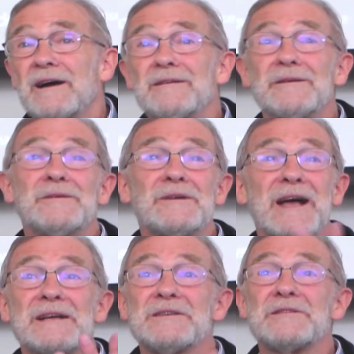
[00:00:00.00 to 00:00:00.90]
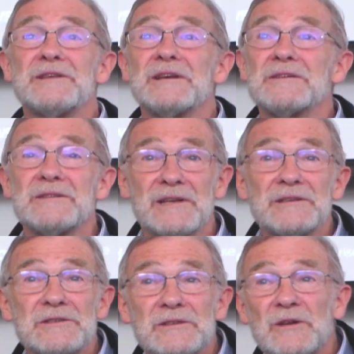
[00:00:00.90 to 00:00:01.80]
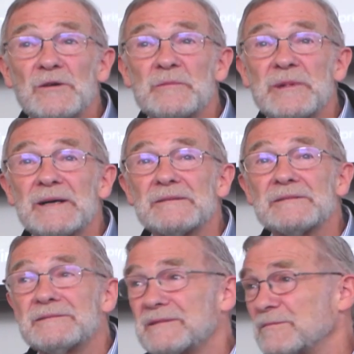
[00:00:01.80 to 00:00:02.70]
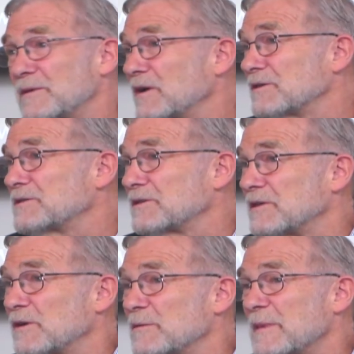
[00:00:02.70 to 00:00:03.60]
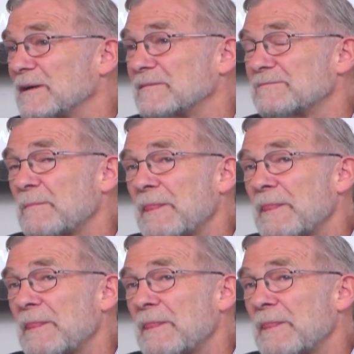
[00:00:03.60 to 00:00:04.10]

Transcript: I learn all kinds of things that I should know about, that we all should know about.